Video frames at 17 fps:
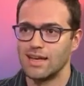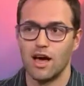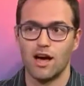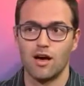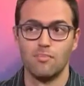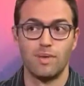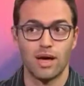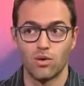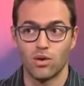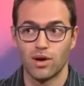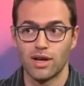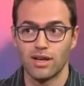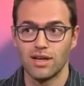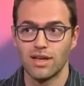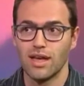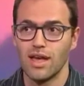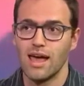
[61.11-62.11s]

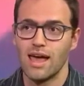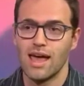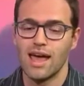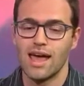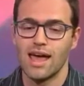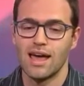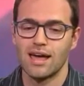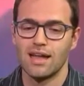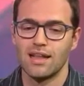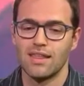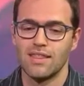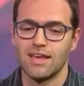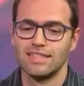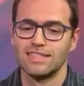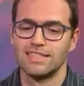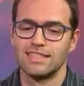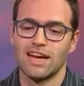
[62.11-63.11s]
Bitcoin. And
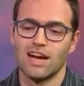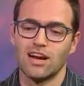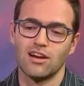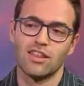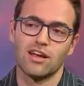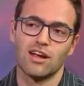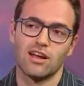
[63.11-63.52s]
they shared their